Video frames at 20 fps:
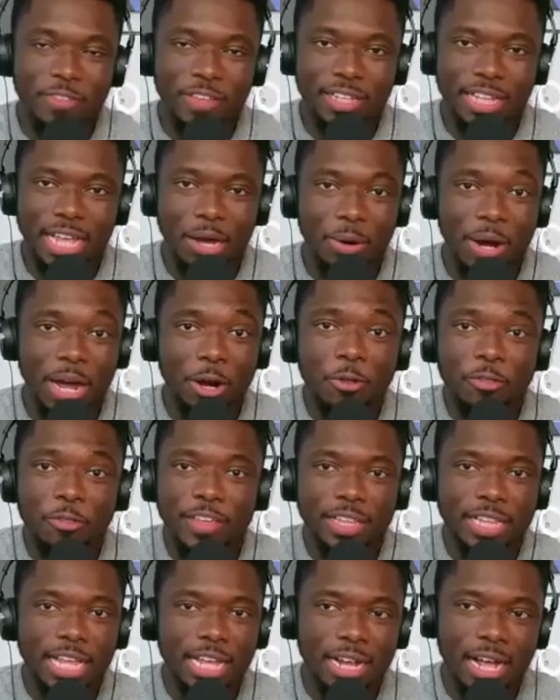that I don't think
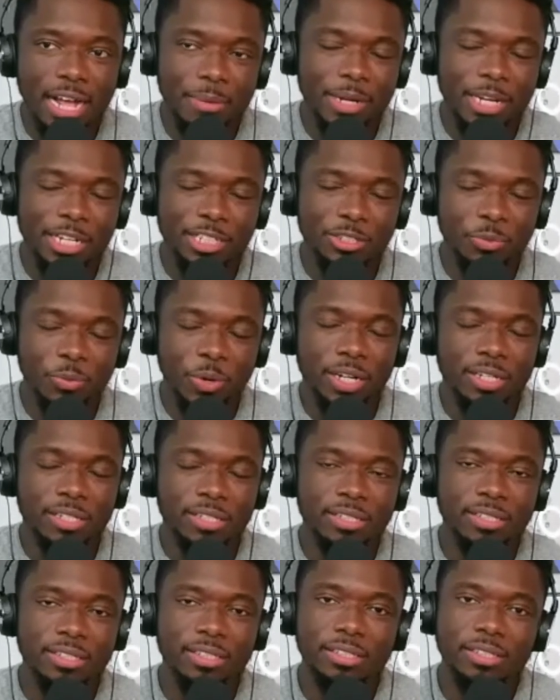that combination works.
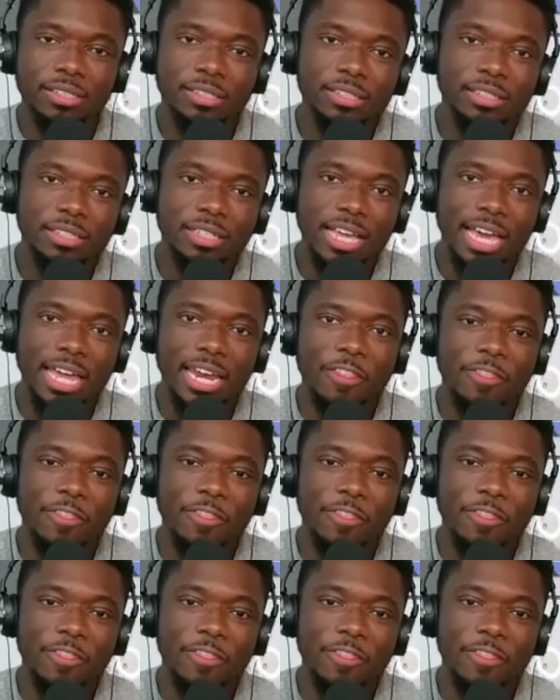That's what I'm